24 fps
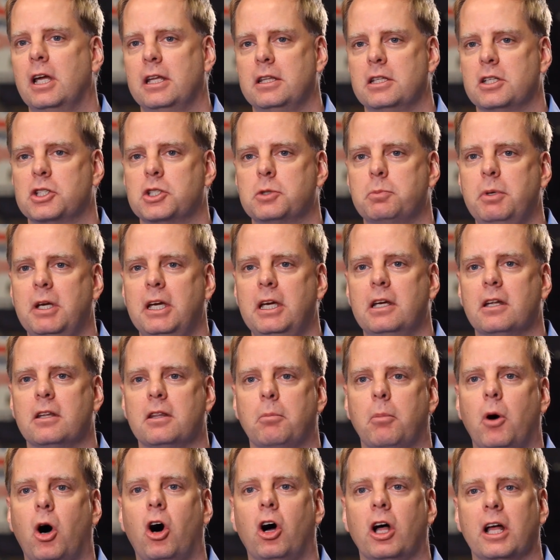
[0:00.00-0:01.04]
and the speed of the
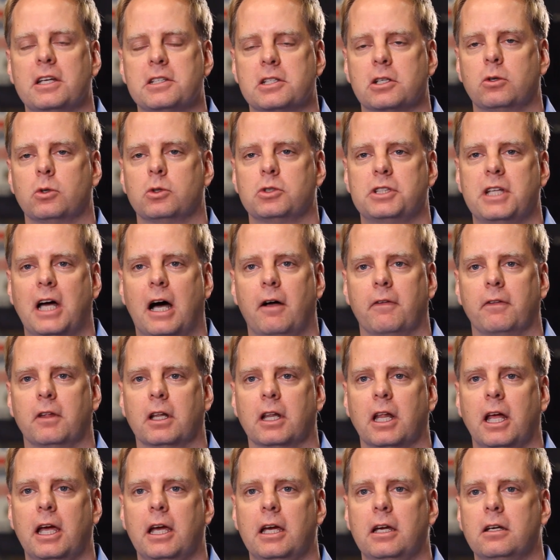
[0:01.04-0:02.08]
ball as it goes down the
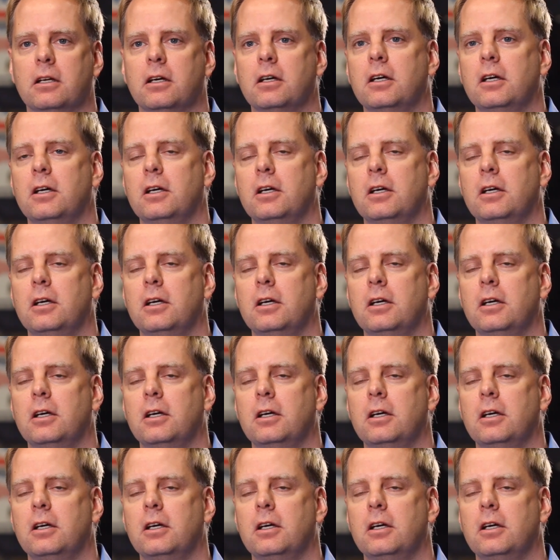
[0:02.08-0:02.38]
lane.